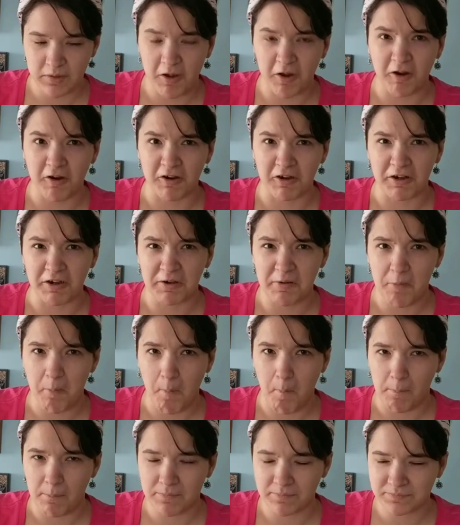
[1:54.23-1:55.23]
Hard.
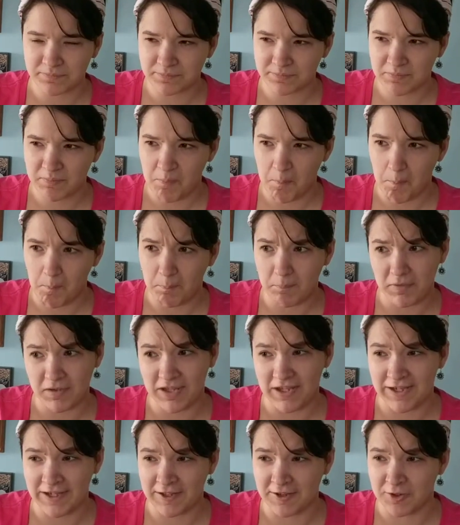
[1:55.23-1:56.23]

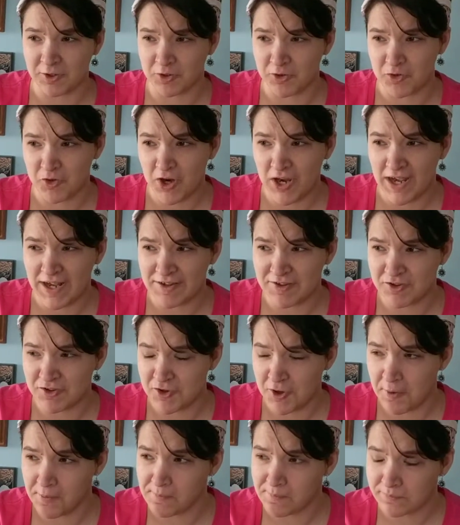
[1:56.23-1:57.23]
But then again, they're dried,
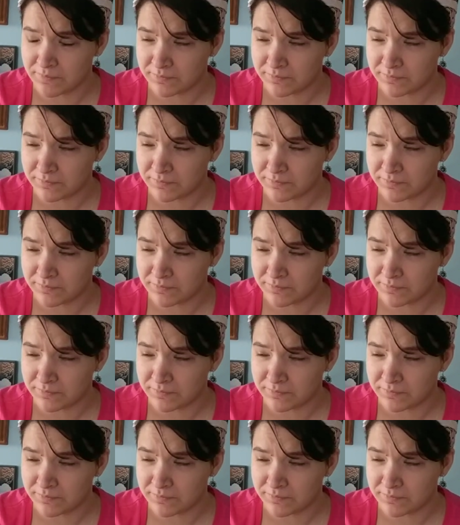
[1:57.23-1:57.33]
so.